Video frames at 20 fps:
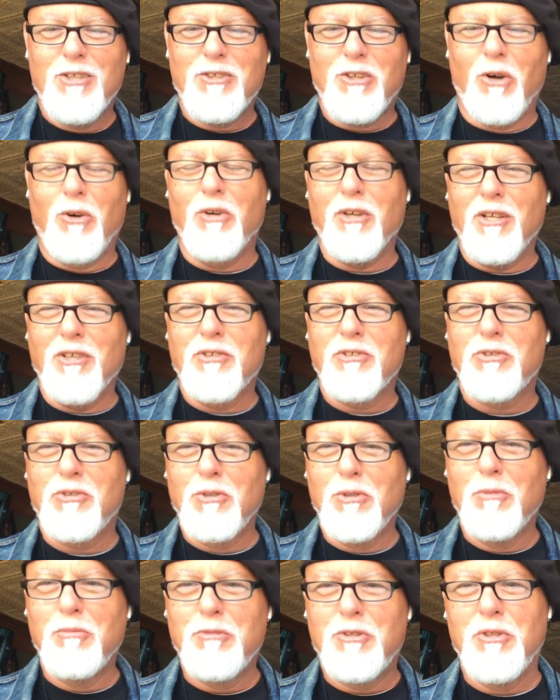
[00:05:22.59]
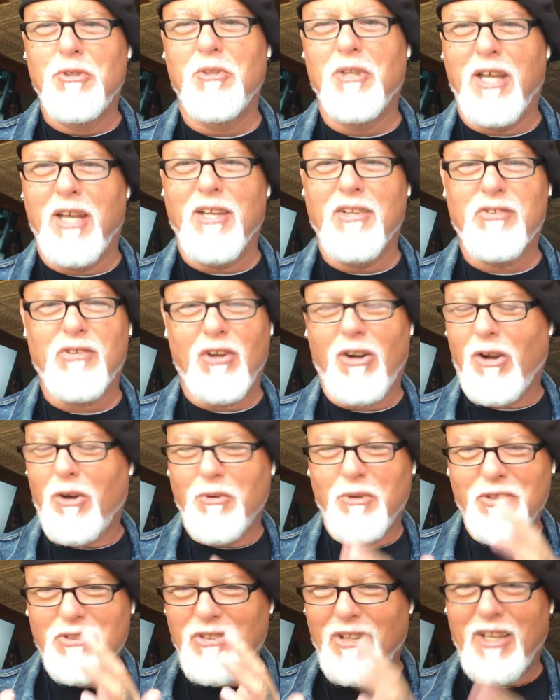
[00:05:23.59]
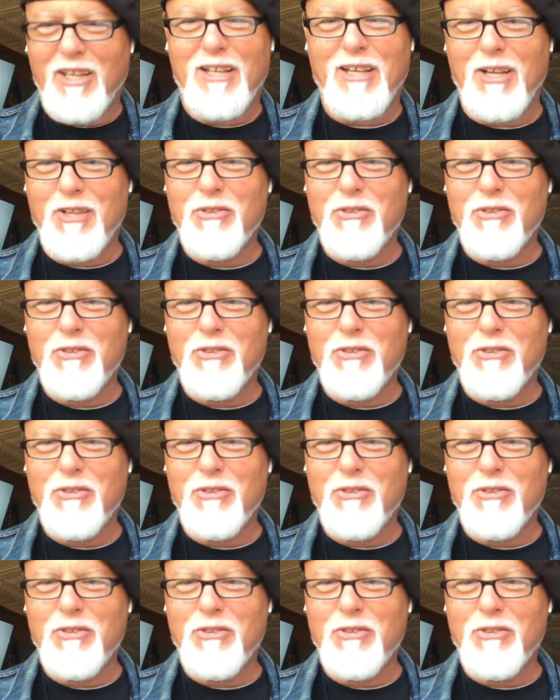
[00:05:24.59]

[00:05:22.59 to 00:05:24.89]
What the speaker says: don't assume due dates are always like